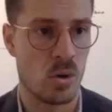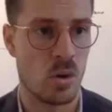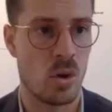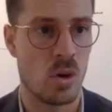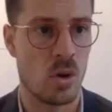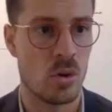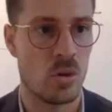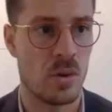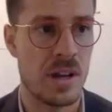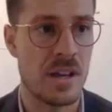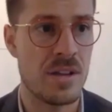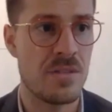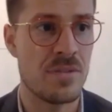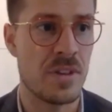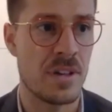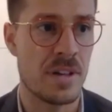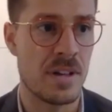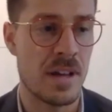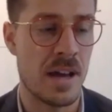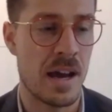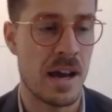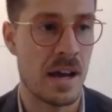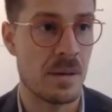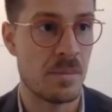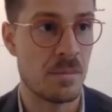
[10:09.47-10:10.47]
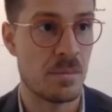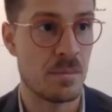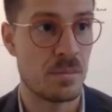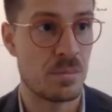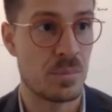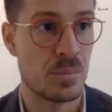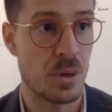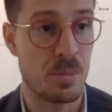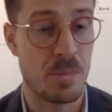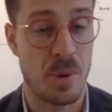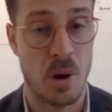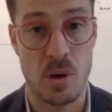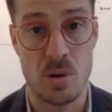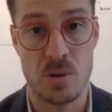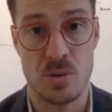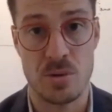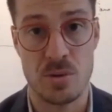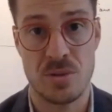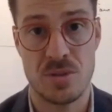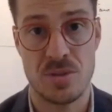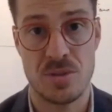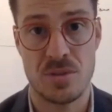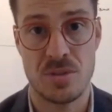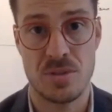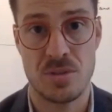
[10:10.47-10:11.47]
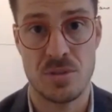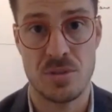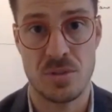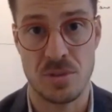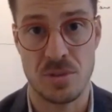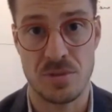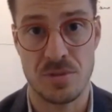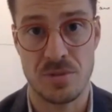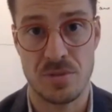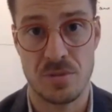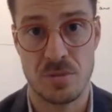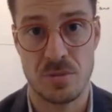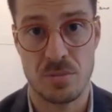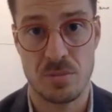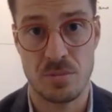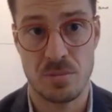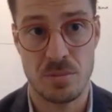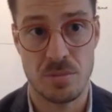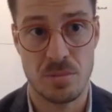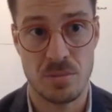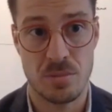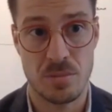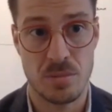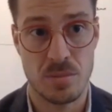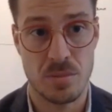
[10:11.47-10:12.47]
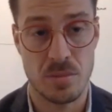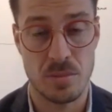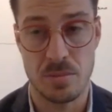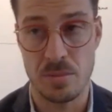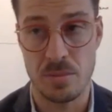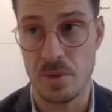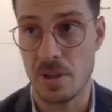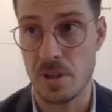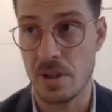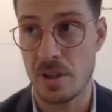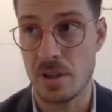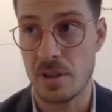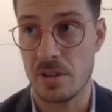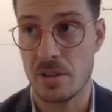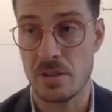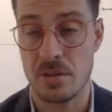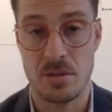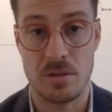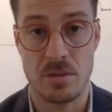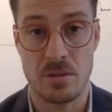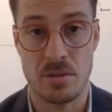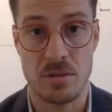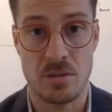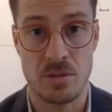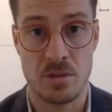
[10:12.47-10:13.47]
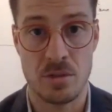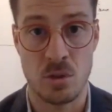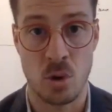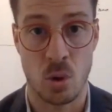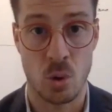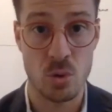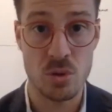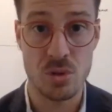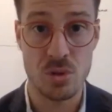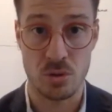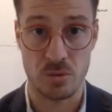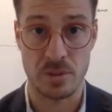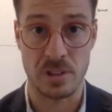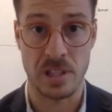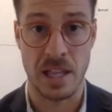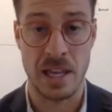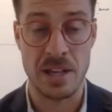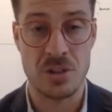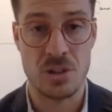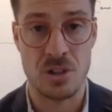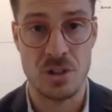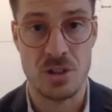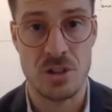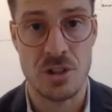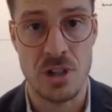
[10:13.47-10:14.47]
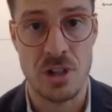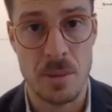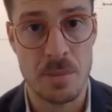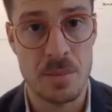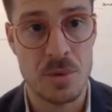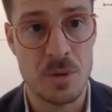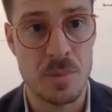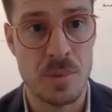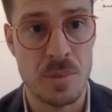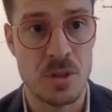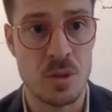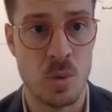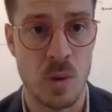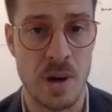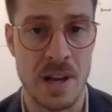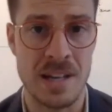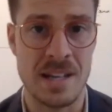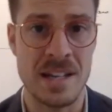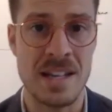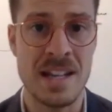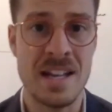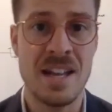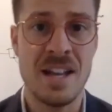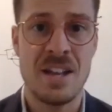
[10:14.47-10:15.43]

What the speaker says: or even propose sort of causal relationships between